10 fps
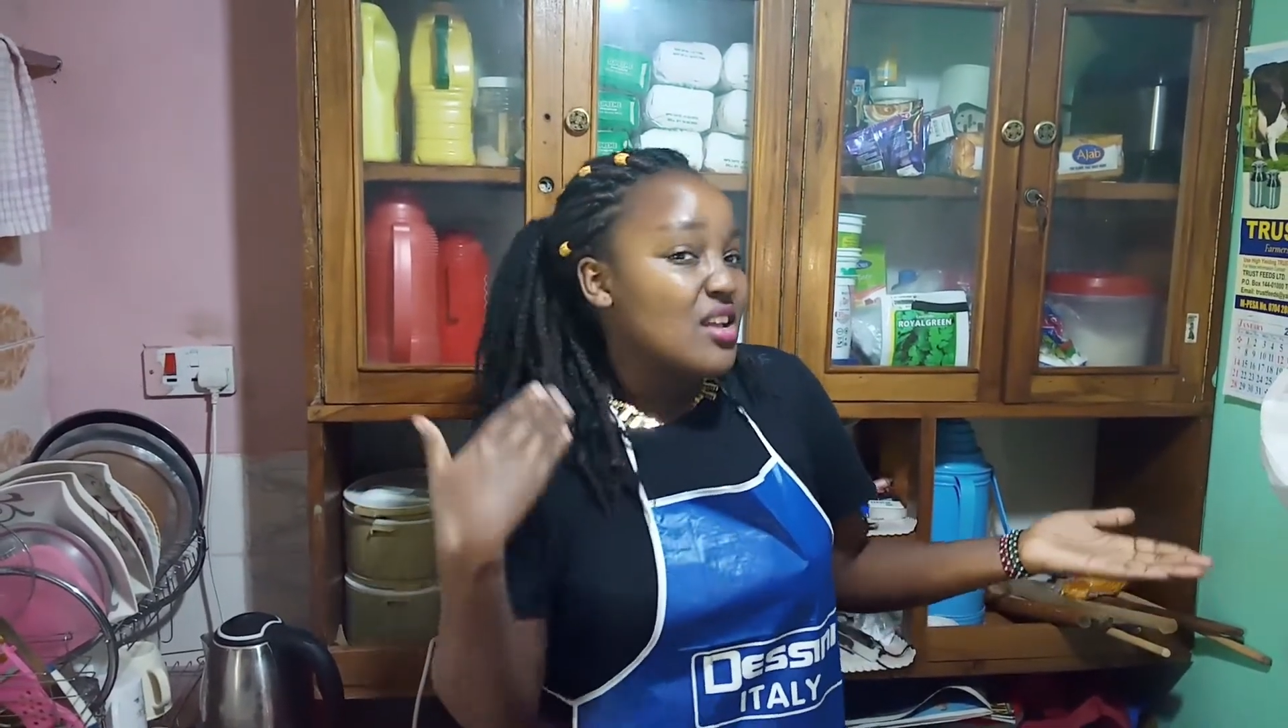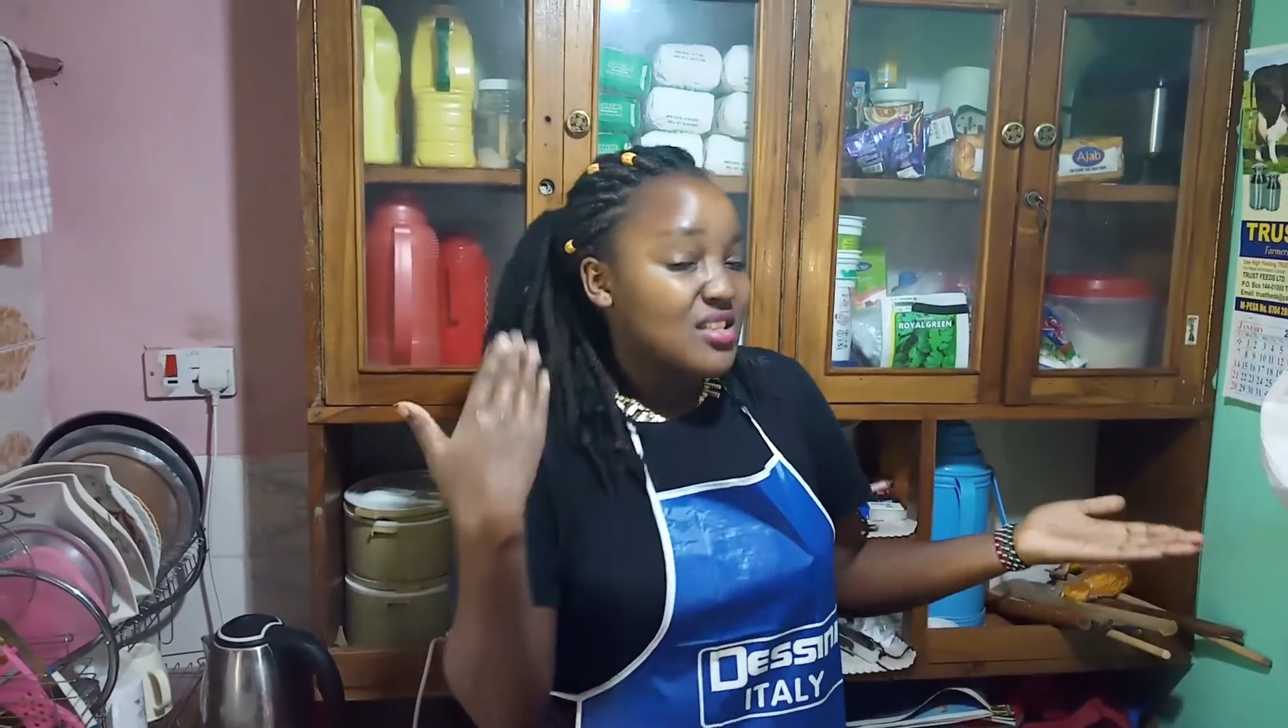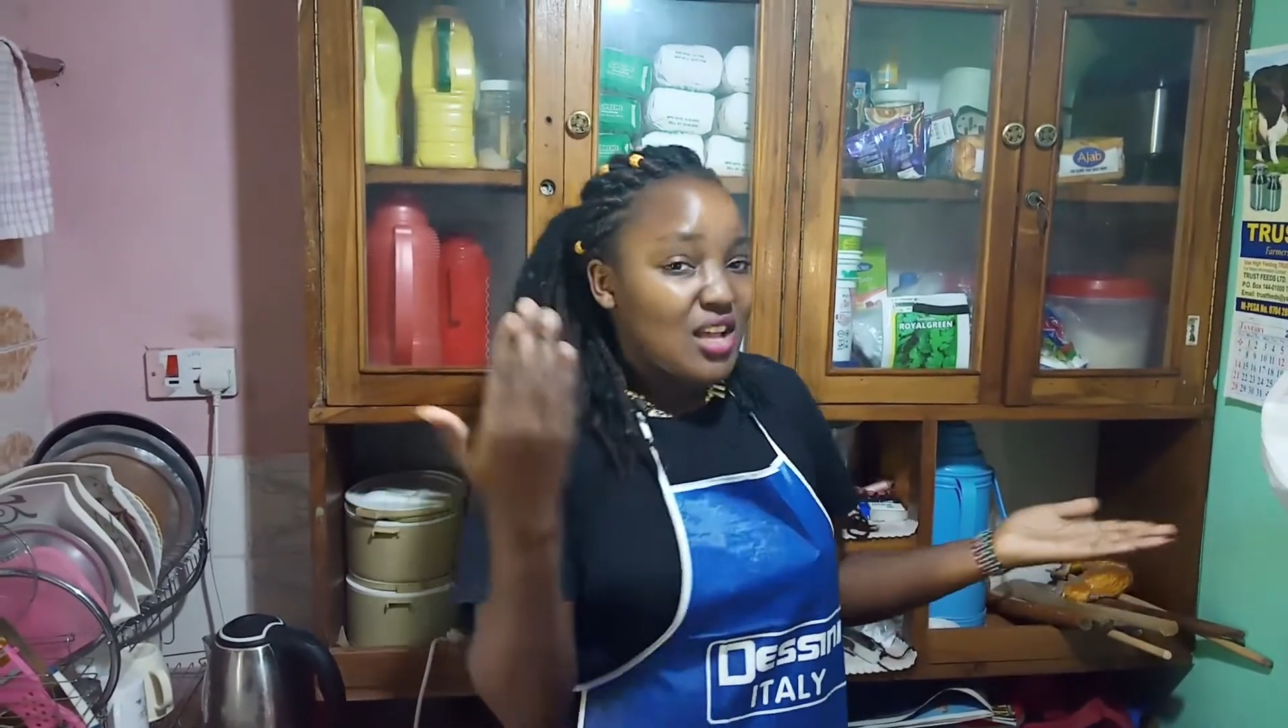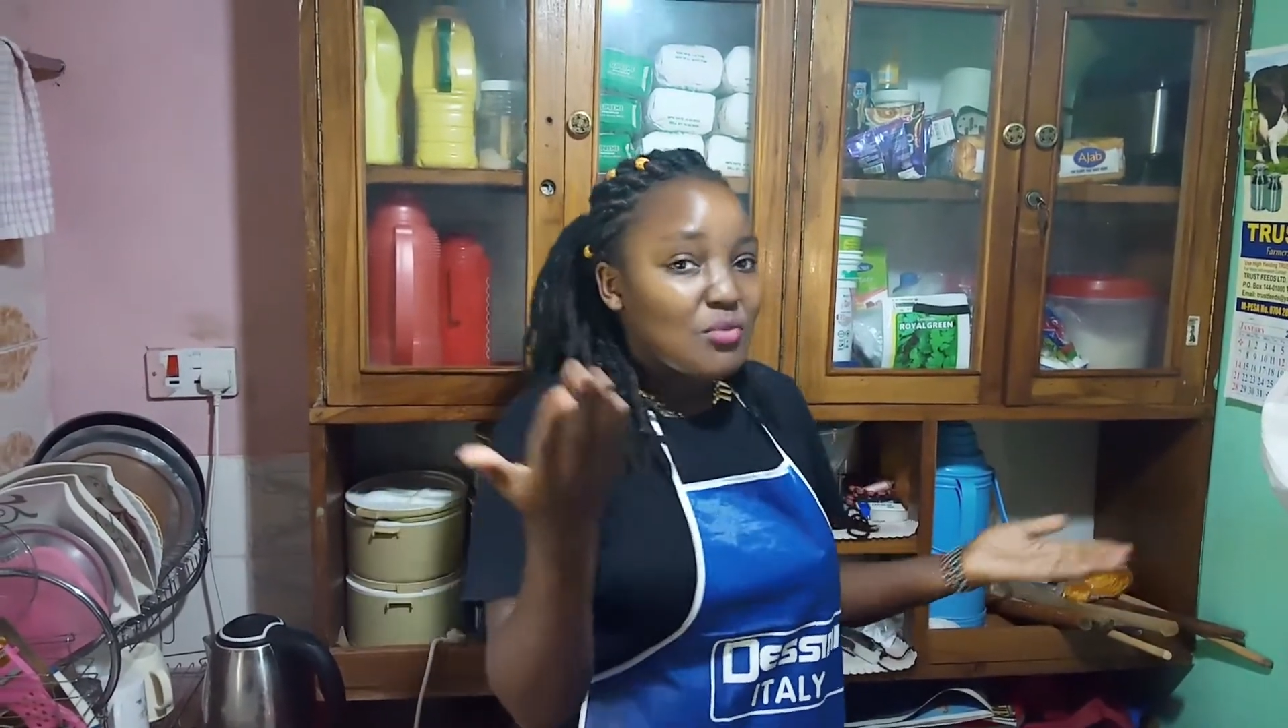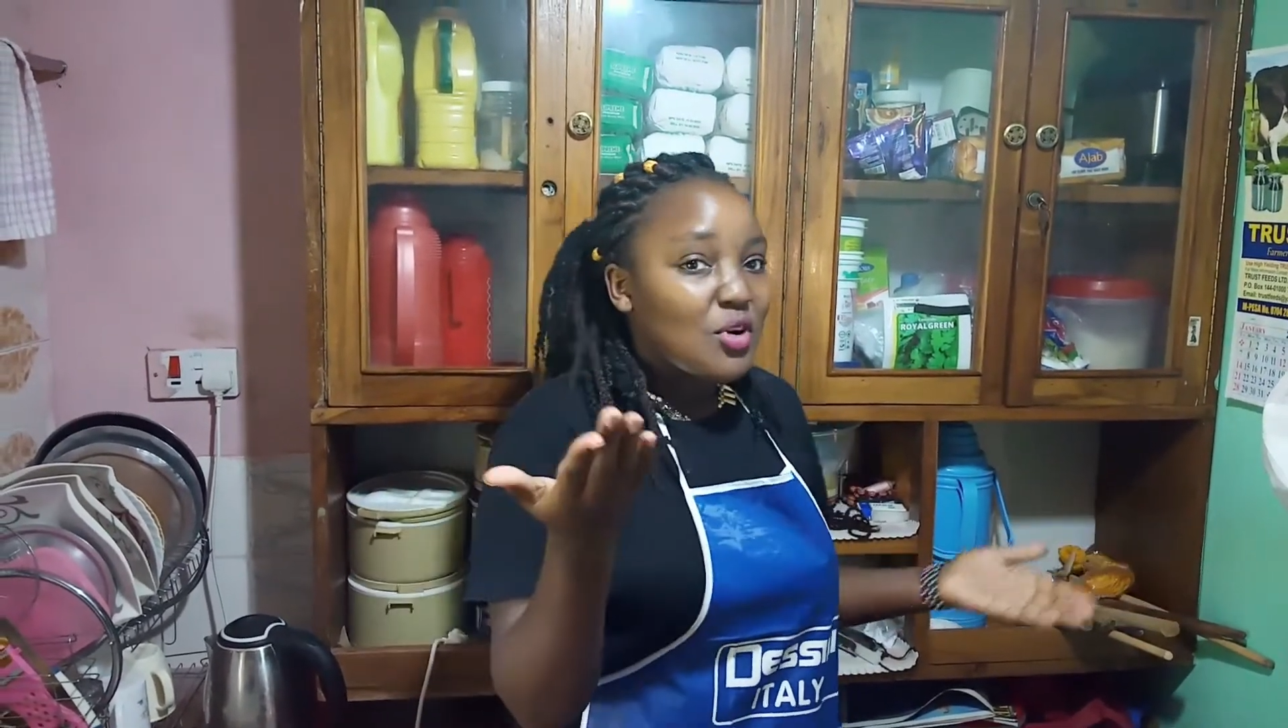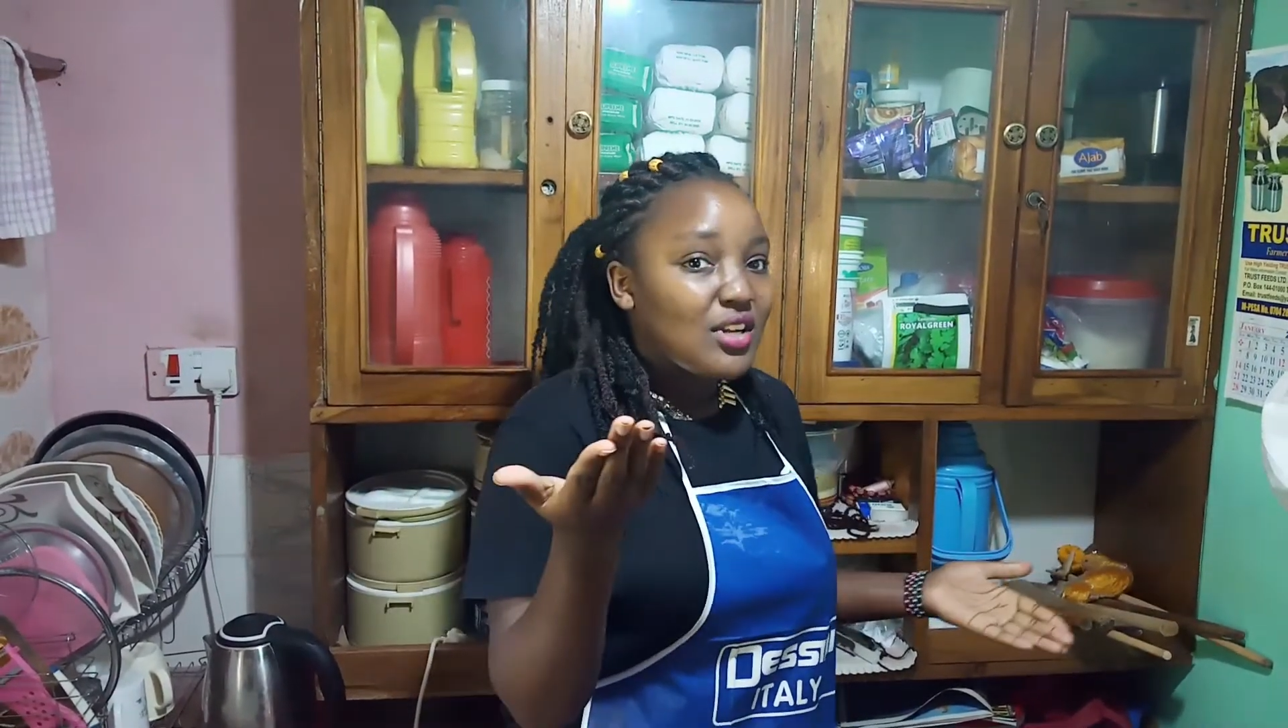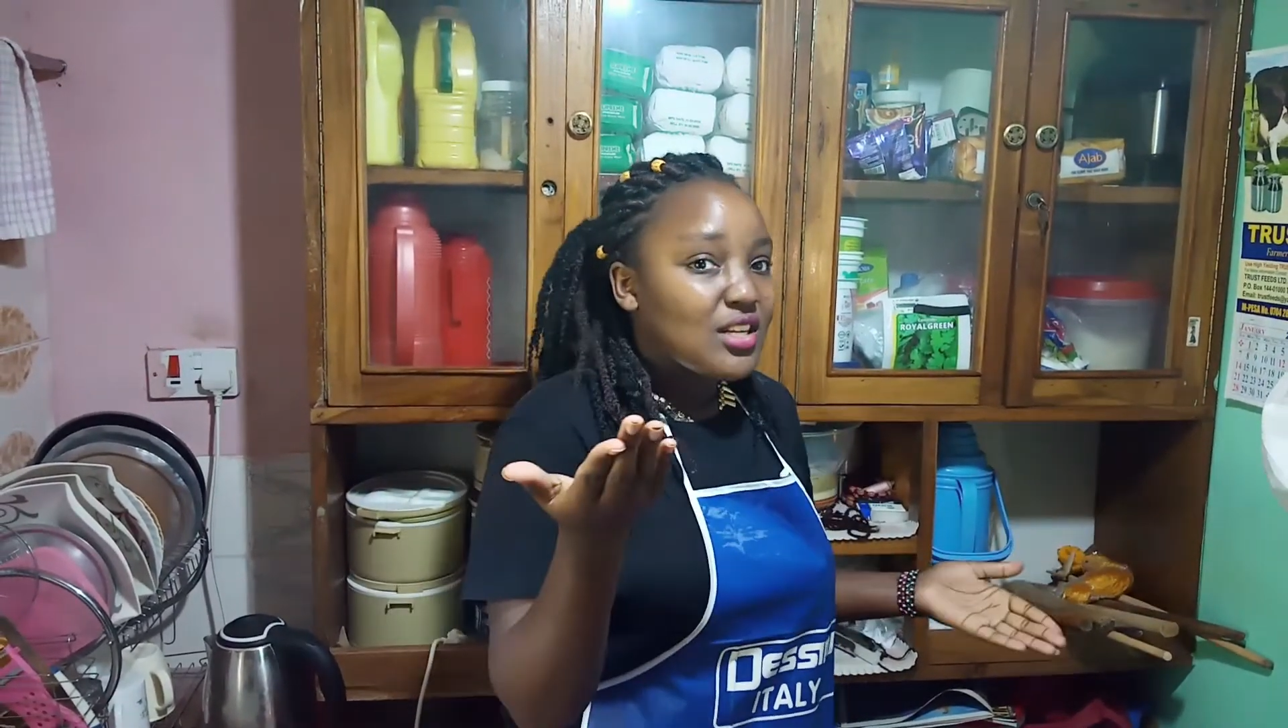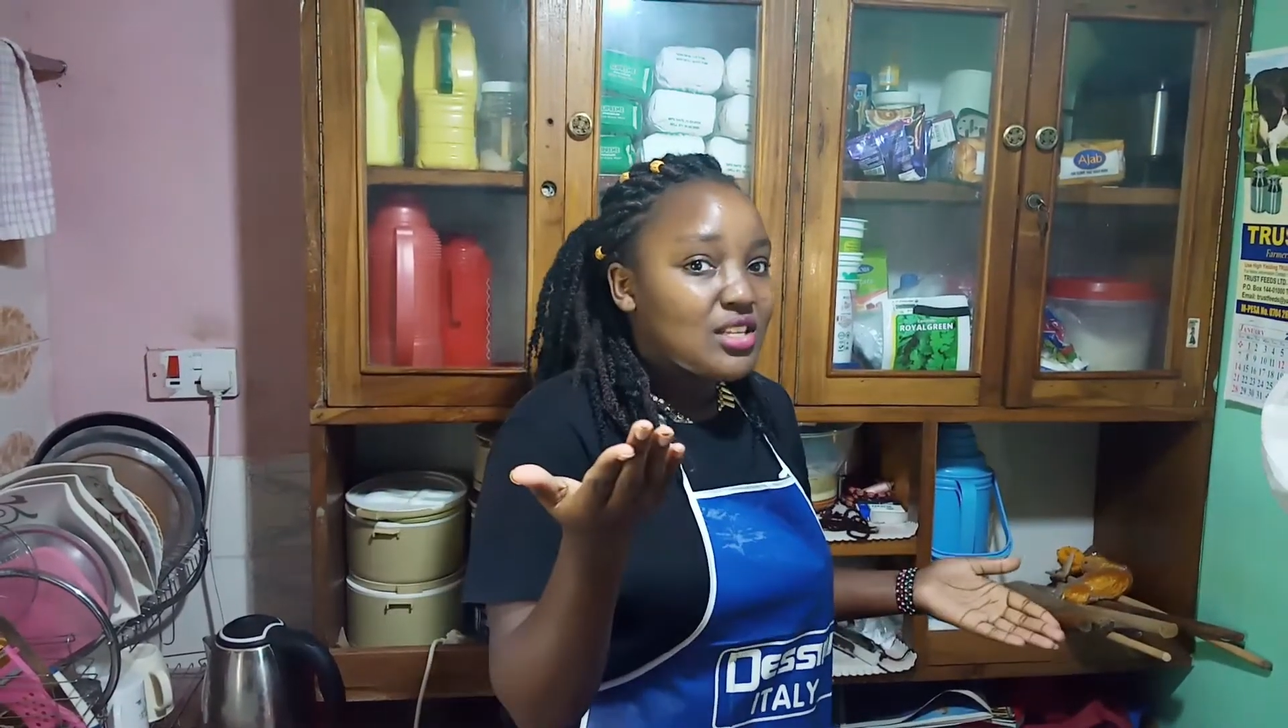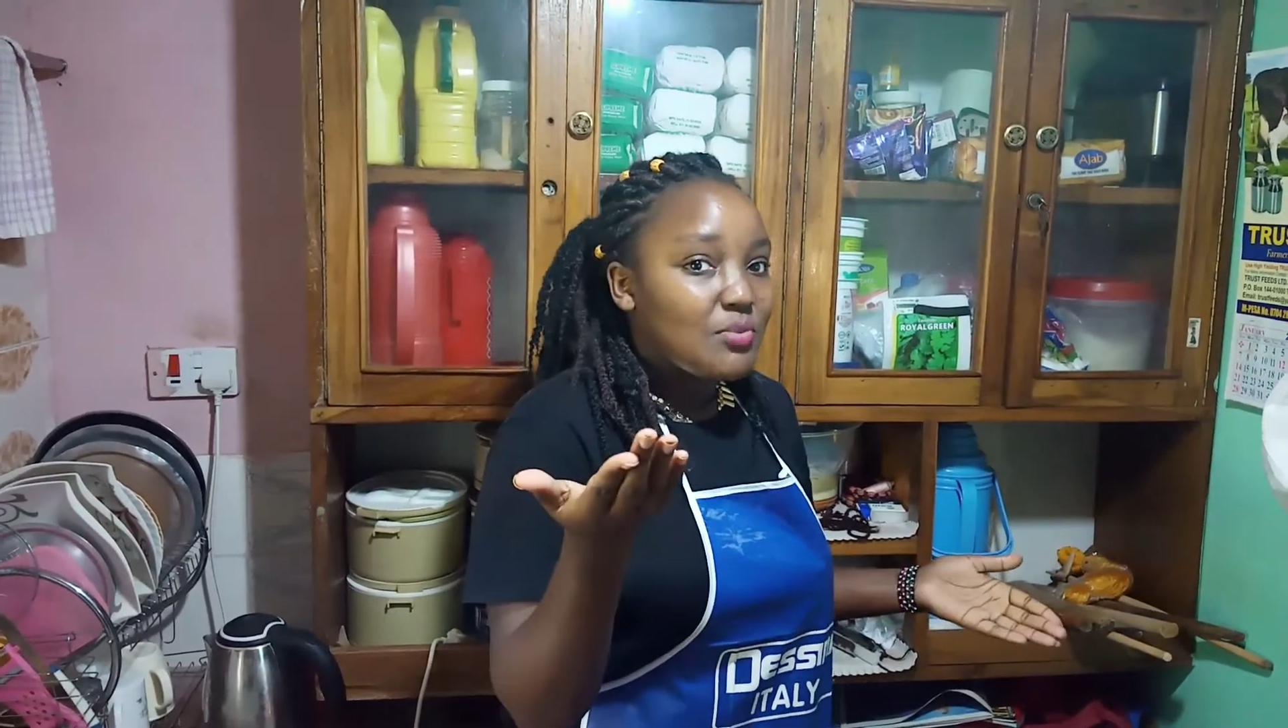Some call it